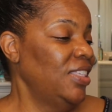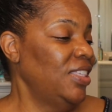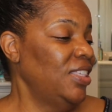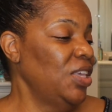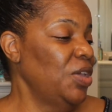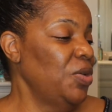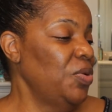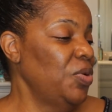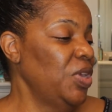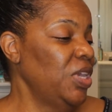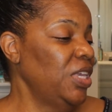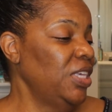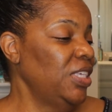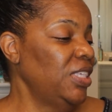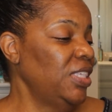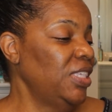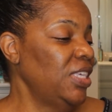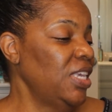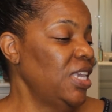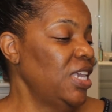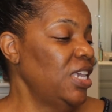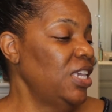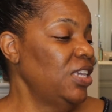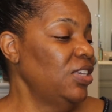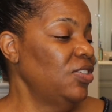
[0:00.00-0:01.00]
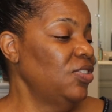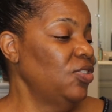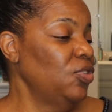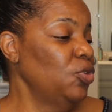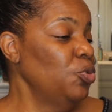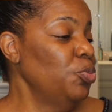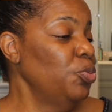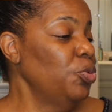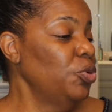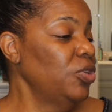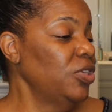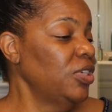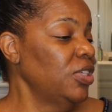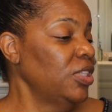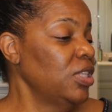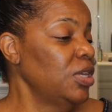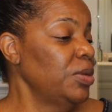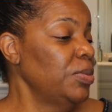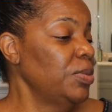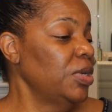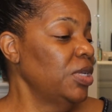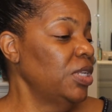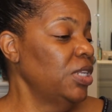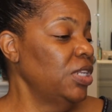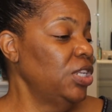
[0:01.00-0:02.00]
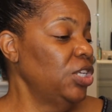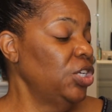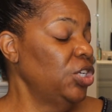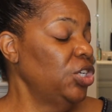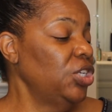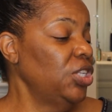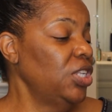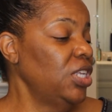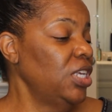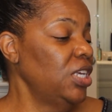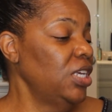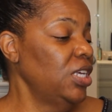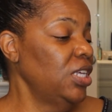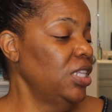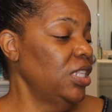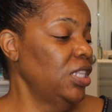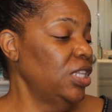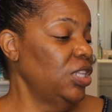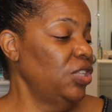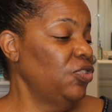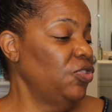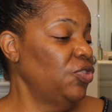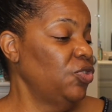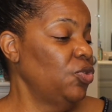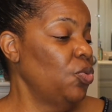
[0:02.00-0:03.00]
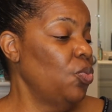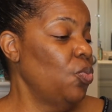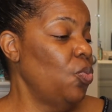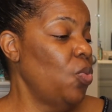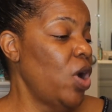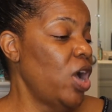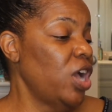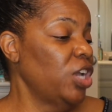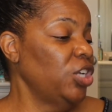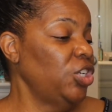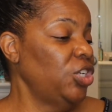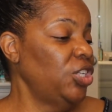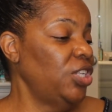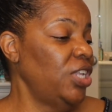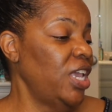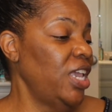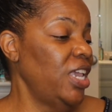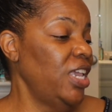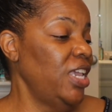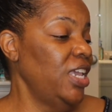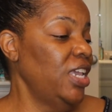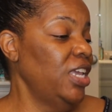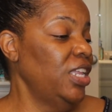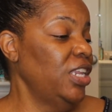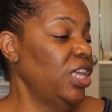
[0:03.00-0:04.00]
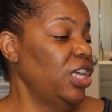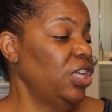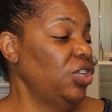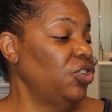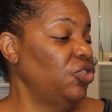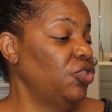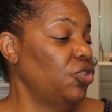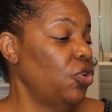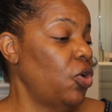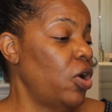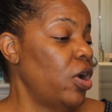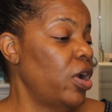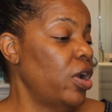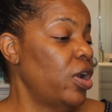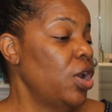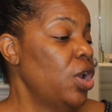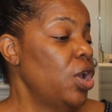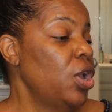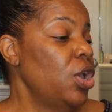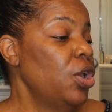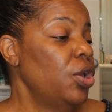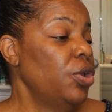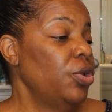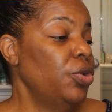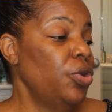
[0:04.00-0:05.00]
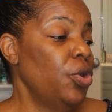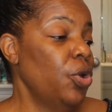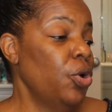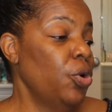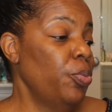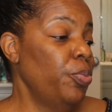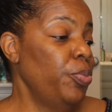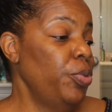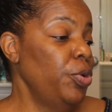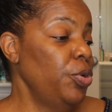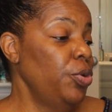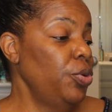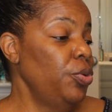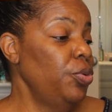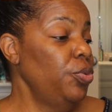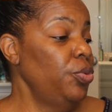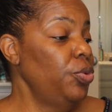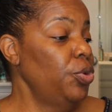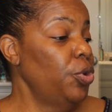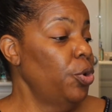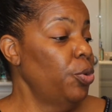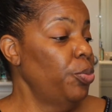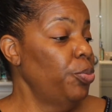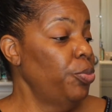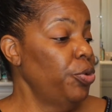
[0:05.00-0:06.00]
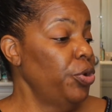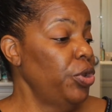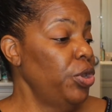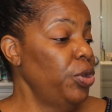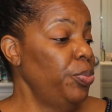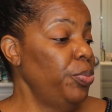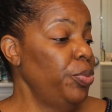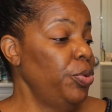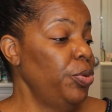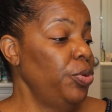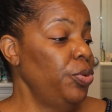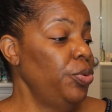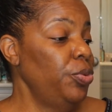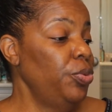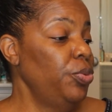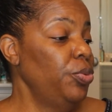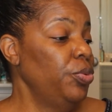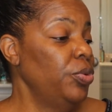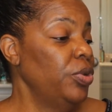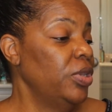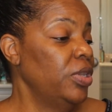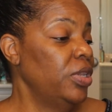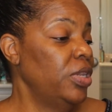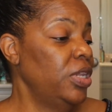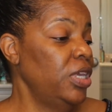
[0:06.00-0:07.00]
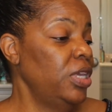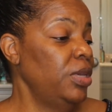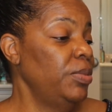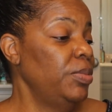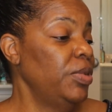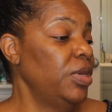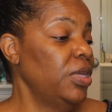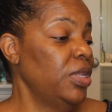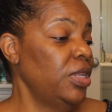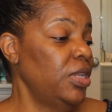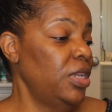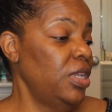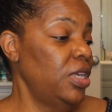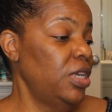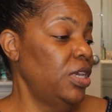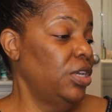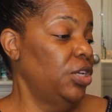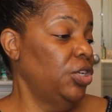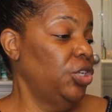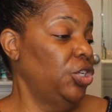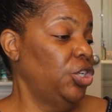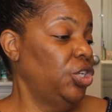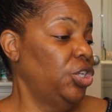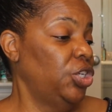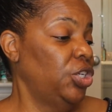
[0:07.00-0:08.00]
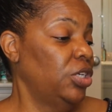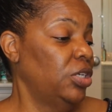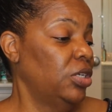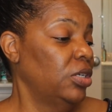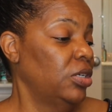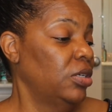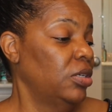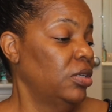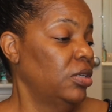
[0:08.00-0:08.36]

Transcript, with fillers: So it says super slip conditioning cleanser wash day in a jar. No poo, no pre-poo, deep condition.